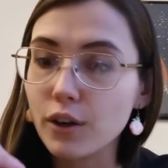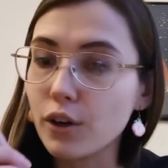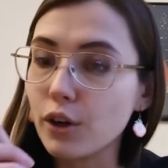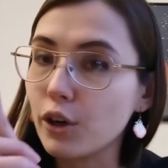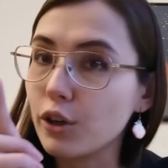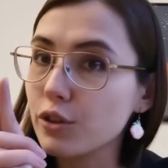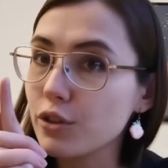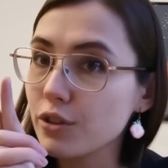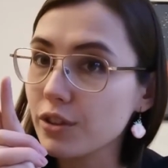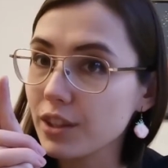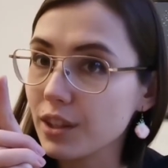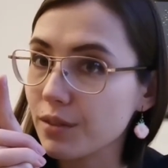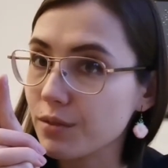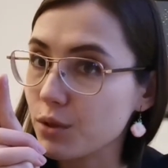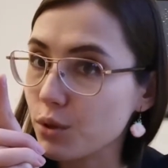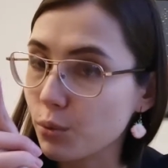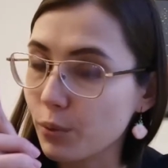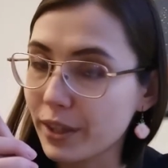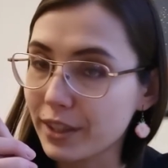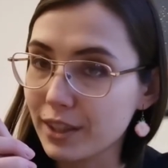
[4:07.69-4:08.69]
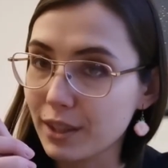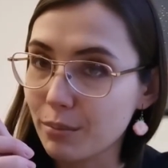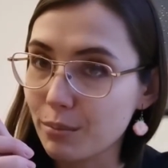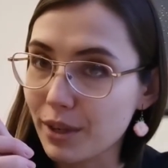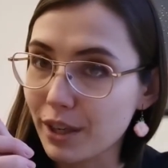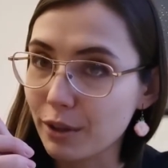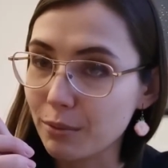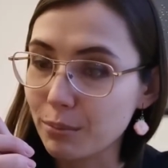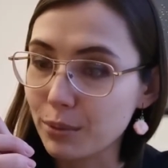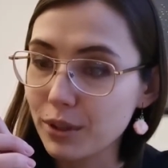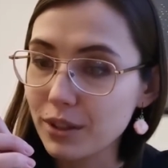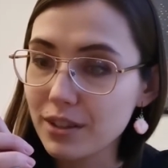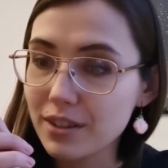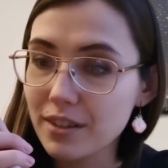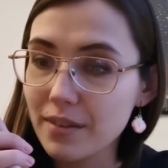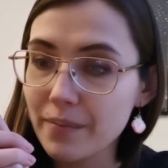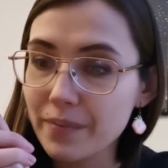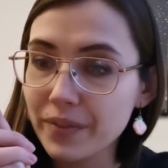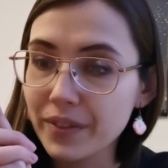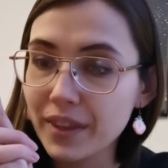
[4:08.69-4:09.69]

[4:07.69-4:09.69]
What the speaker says: also gives 20 brown books,